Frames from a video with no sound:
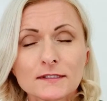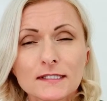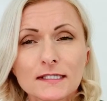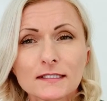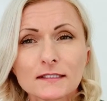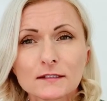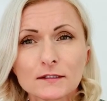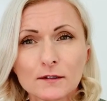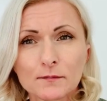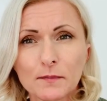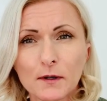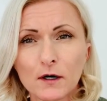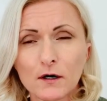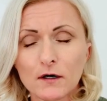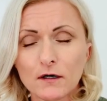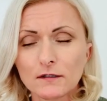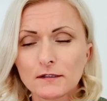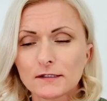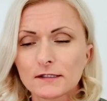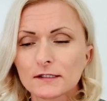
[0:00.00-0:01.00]
in the
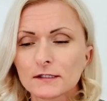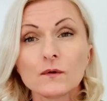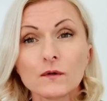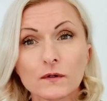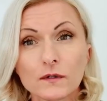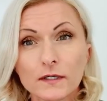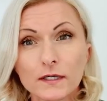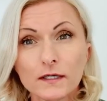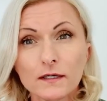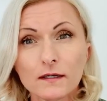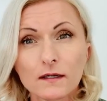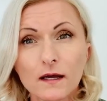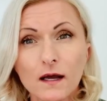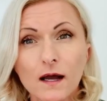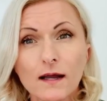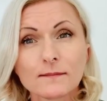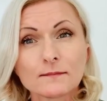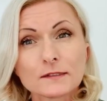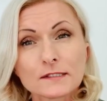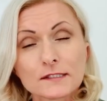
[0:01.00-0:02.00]
past, or
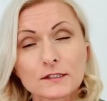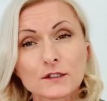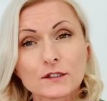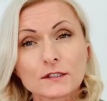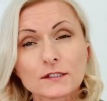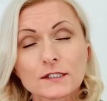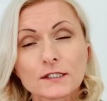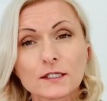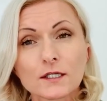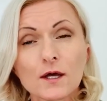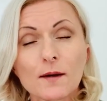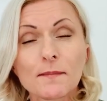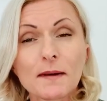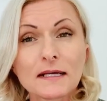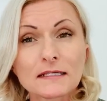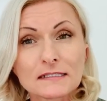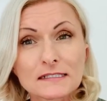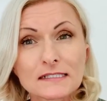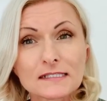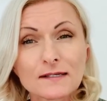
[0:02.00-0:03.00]
I'm certain about
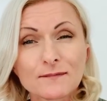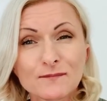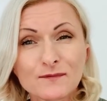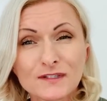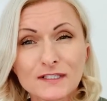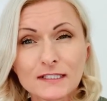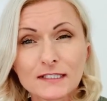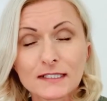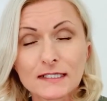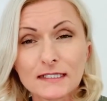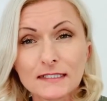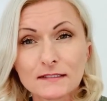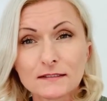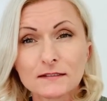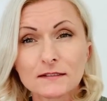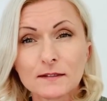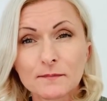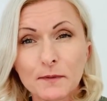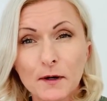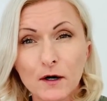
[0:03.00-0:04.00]
something in the
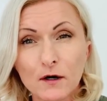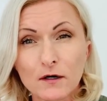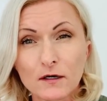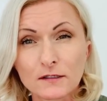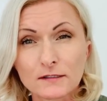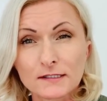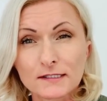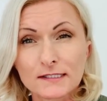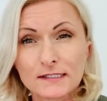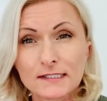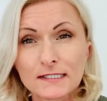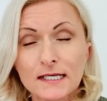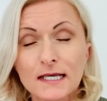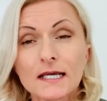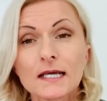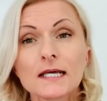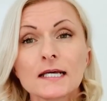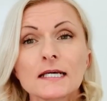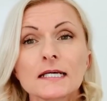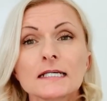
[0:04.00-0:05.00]
past.
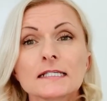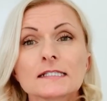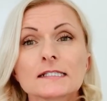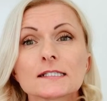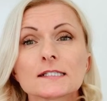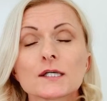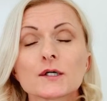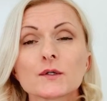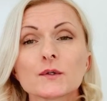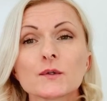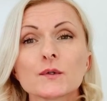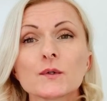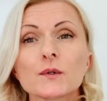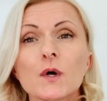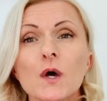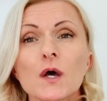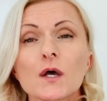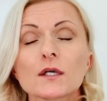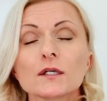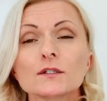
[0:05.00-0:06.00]
So
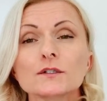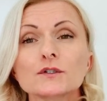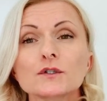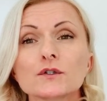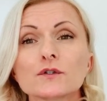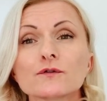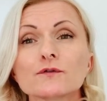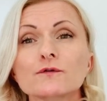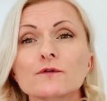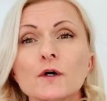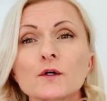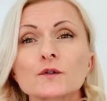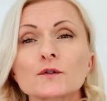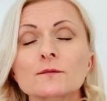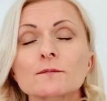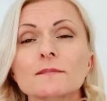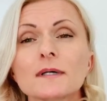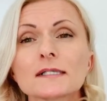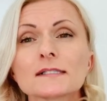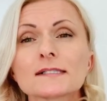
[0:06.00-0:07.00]
your phone
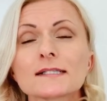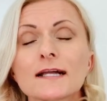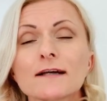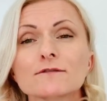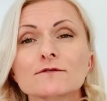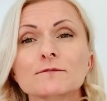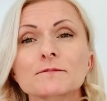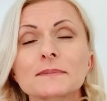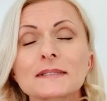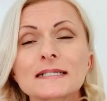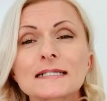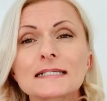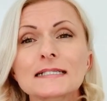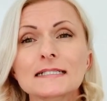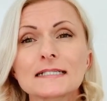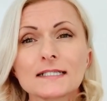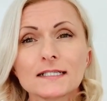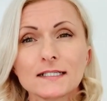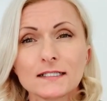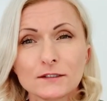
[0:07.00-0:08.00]
must have been
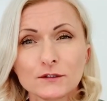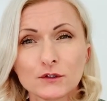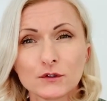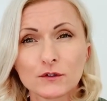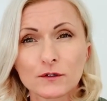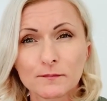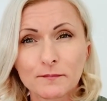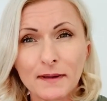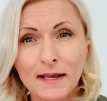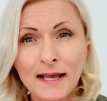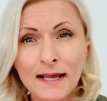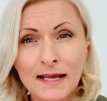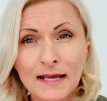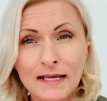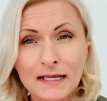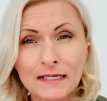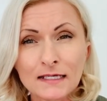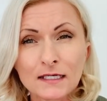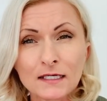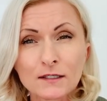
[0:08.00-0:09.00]
in your bag
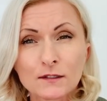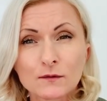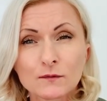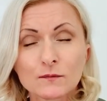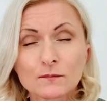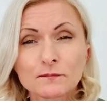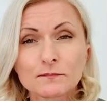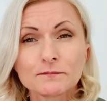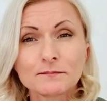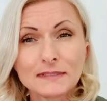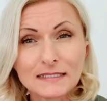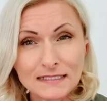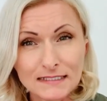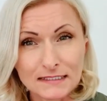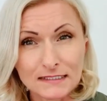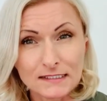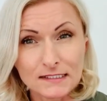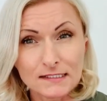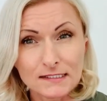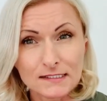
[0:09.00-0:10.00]

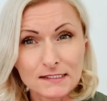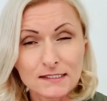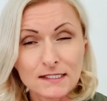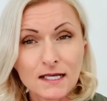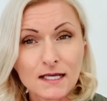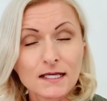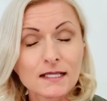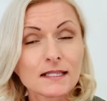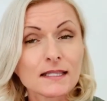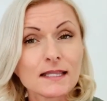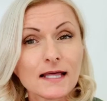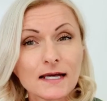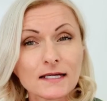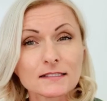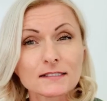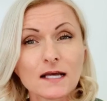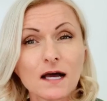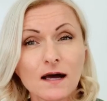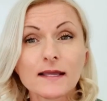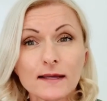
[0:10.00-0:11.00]
means that
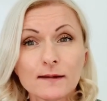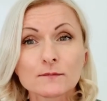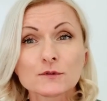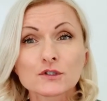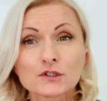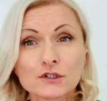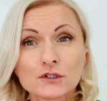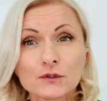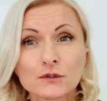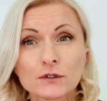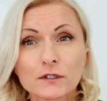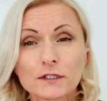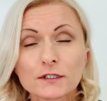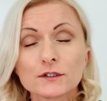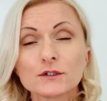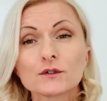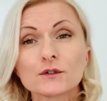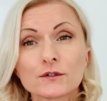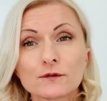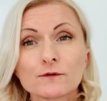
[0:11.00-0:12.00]
I am sure
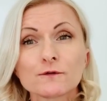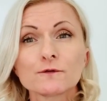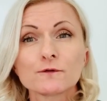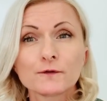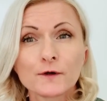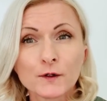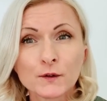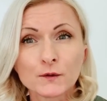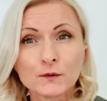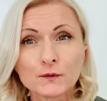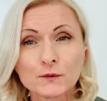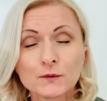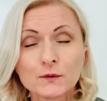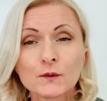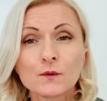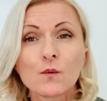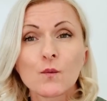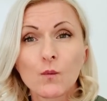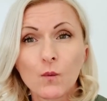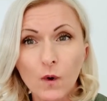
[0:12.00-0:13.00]
your phone
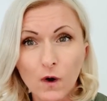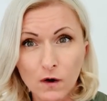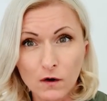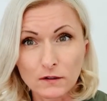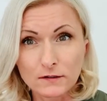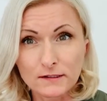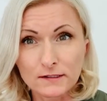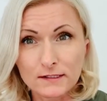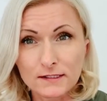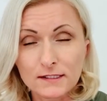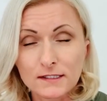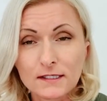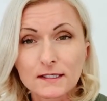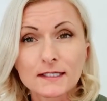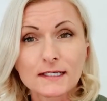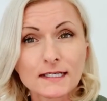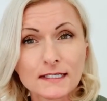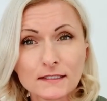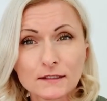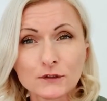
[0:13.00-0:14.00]
was
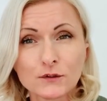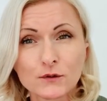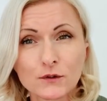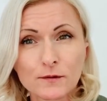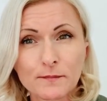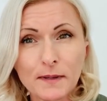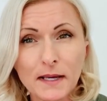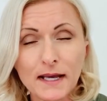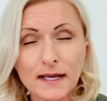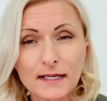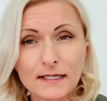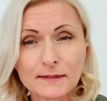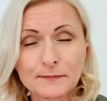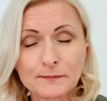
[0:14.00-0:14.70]
in your bag.